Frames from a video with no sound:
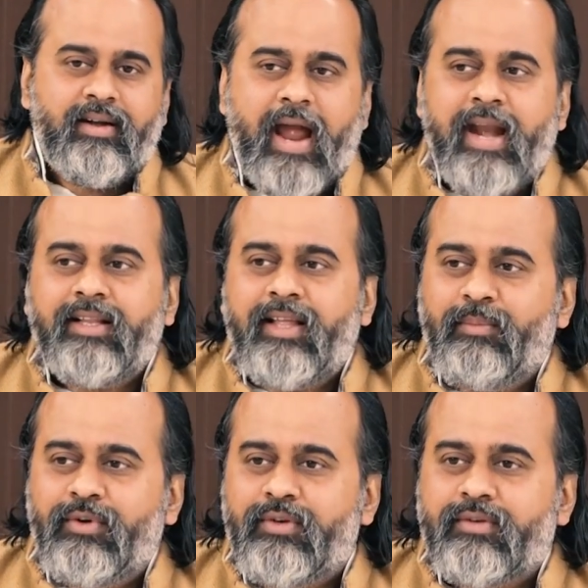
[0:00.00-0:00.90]
tied
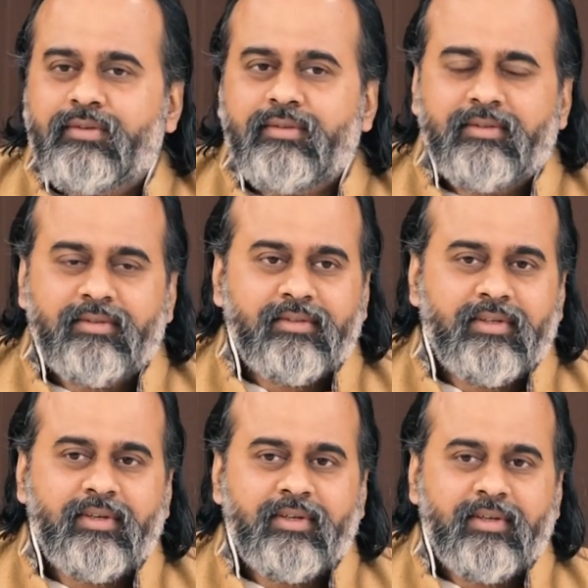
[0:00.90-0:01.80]
them to
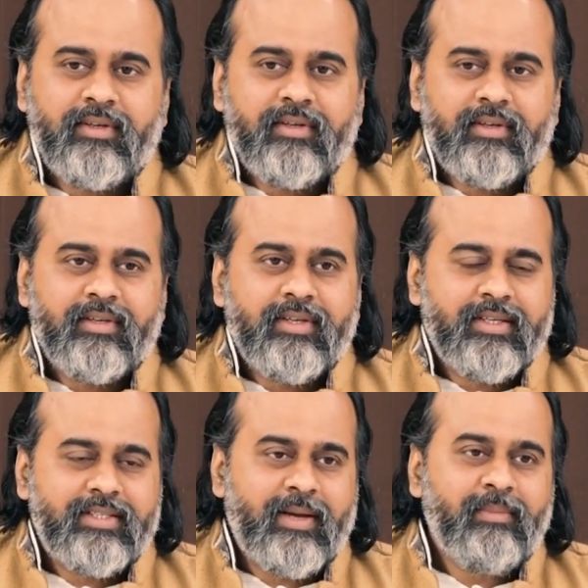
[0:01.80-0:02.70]

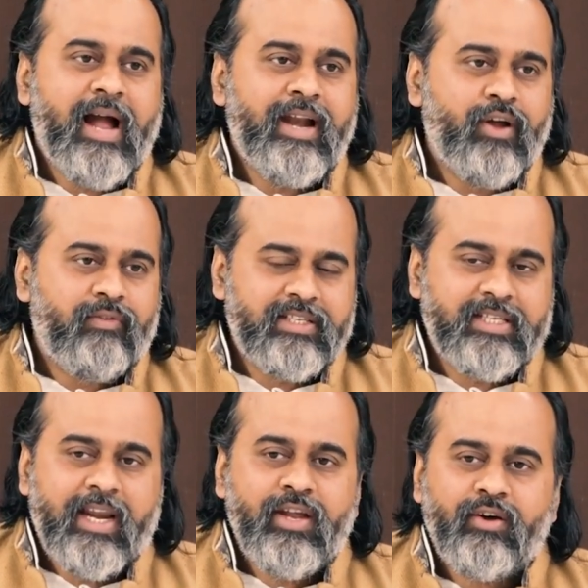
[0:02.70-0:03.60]
some kind of a
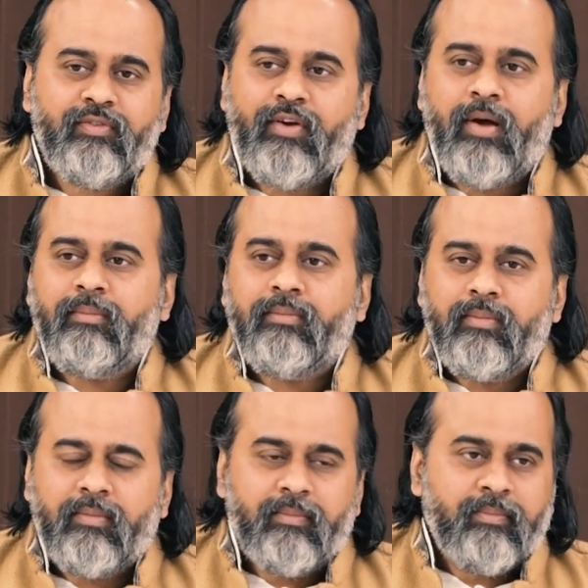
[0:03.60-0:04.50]
chariot
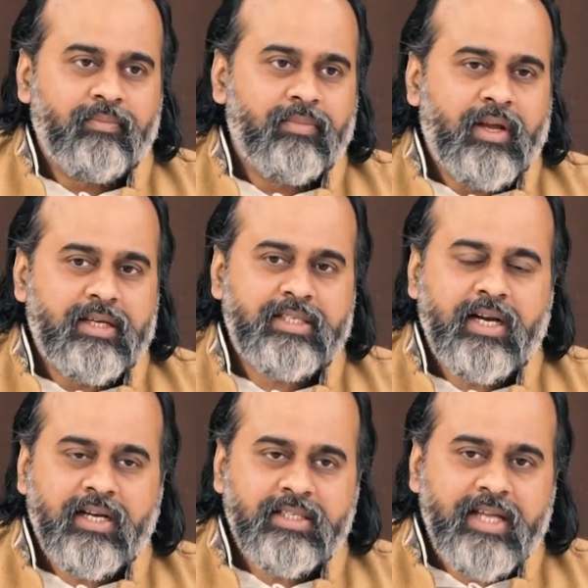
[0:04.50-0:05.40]
from a
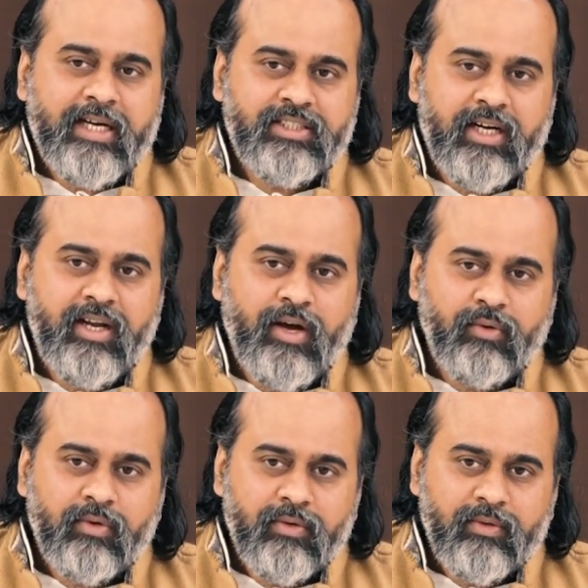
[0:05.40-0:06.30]
circus that shut
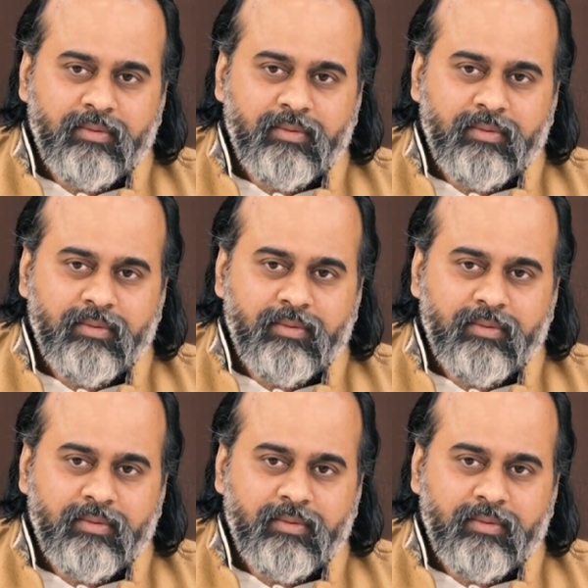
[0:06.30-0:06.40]
down.